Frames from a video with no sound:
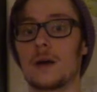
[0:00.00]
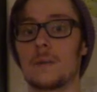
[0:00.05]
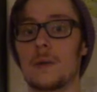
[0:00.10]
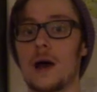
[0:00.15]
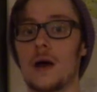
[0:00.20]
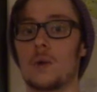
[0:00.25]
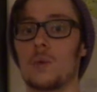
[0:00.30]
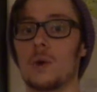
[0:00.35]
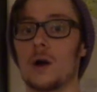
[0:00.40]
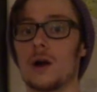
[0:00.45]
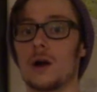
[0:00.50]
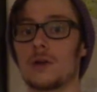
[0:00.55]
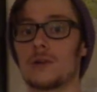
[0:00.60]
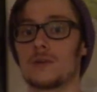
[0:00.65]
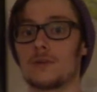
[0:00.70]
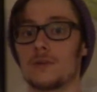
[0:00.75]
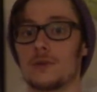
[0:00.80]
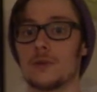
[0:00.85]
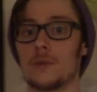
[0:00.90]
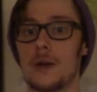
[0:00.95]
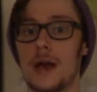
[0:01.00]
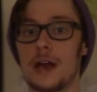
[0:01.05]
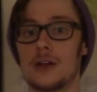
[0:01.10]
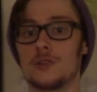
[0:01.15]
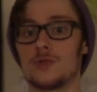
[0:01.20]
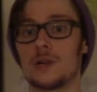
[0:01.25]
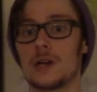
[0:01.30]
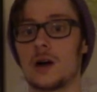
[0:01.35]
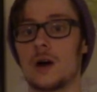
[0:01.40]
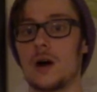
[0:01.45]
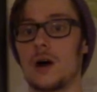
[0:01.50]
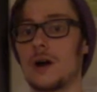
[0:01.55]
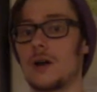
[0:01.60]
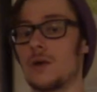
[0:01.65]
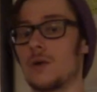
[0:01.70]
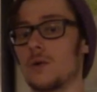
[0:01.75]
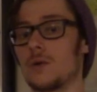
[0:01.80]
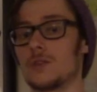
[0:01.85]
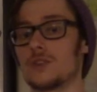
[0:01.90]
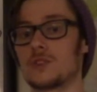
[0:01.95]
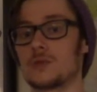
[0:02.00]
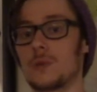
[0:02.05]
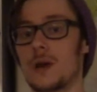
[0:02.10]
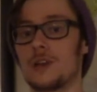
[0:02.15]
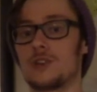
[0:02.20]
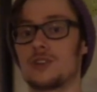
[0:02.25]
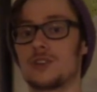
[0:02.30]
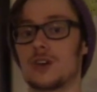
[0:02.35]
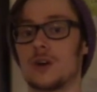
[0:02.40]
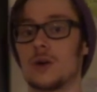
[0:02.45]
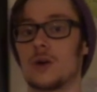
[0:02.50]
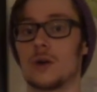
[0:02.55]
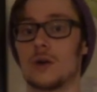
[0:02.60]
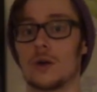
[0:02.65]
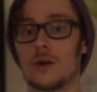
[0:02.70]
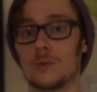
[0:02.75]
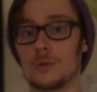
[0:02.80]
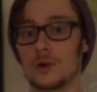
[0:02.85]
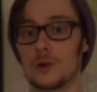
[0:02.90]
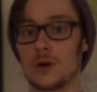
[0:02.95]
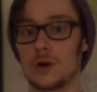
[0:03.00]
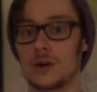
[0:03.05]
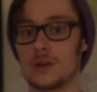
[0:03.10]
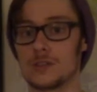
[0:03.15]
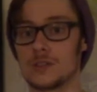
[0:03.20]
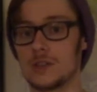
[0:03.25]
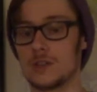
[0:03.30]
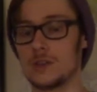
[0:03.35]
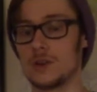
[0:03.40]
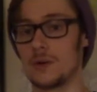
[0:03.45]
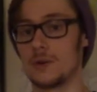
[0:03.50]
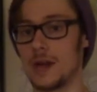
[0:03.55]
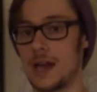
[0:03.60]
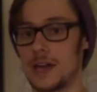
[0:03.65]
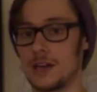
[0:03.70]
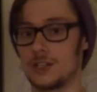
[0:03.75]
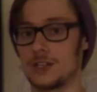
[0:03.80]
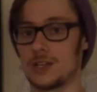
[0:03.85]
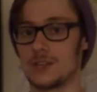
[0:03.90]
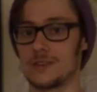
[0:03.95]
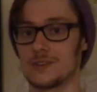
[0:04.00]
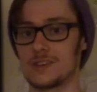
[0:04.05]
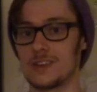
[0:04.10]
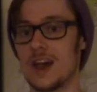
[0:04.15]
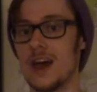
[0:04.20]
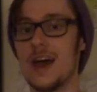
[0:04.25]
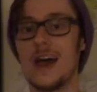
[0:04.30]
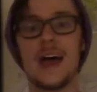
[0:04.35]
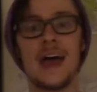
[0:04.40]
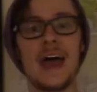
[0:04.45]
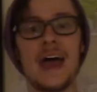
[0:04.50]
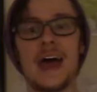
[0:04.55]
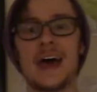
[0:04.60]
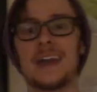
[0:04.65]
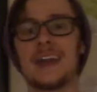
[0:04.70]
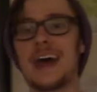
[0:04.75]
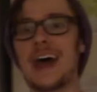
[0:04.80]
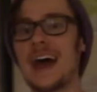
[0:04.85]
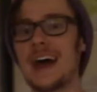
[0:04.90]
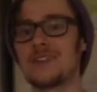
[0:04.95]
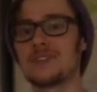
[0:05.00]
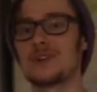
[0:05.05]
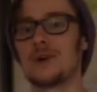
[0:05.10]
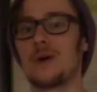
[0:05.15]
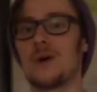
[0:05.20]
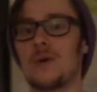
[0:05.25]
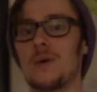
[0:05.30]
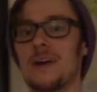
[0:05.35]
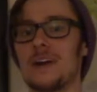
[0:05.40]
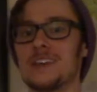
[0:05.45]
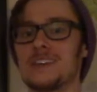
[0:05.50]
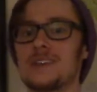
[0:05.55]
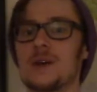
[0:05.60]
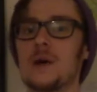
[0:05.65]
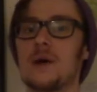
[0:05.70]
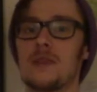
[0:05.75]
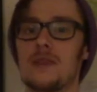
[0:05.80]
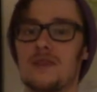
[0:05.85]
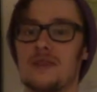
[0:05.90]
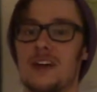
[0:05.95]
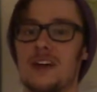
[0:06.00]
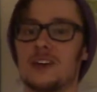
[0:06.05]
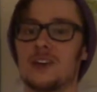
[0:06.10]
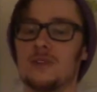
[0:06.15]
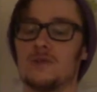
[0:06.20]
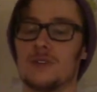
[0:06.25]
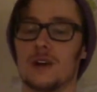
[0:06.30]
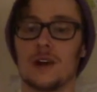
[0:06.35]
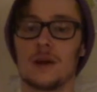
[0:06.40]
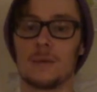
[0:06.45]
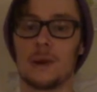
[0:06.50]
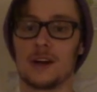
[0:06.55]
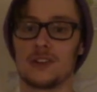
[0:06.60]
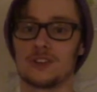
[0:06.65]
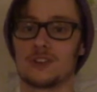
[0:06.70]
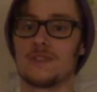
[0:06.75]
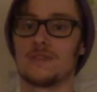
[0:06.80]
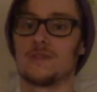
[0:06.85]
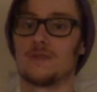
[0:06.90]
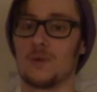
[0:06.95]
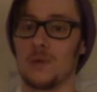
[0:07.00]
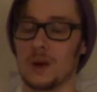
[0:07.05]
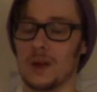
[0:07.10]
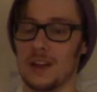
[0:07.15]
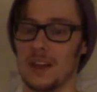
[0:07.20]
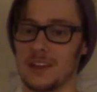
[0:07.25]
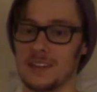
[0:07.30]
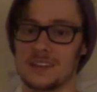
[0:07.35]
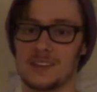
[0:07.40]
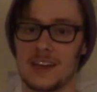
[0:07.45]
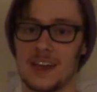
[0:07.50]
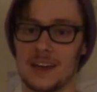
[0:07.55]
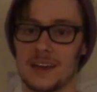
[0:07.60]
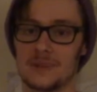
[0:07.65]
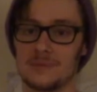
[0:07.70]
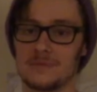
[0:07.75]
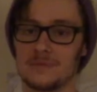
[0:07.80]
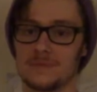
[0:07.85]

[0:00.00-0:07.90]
my work through Patreon or Spreadshirt or cryptocurrency donations. And as always, thank you very much for listening.